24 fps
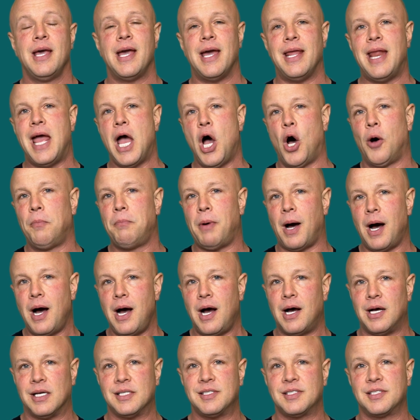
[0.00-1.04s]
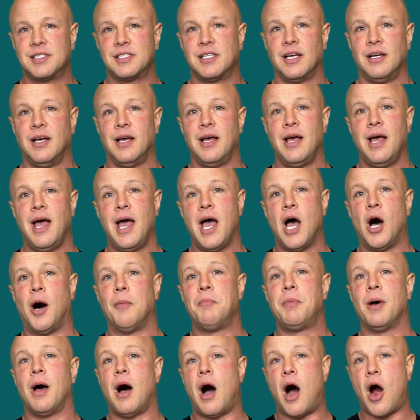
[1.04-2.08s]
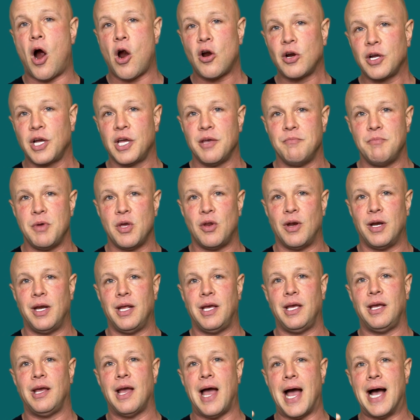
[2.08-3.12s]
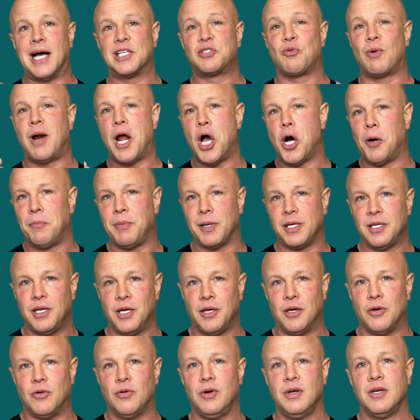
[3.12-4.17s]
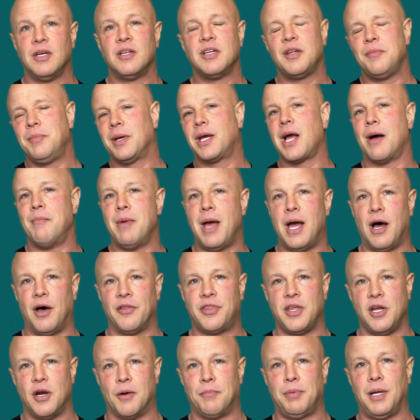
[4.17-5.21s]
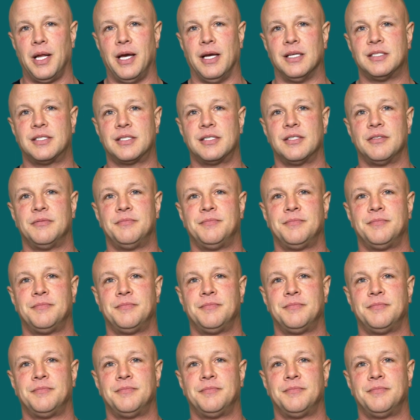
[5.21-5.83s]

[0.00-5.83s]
and help us help our community as we're helping you to become a healthier place.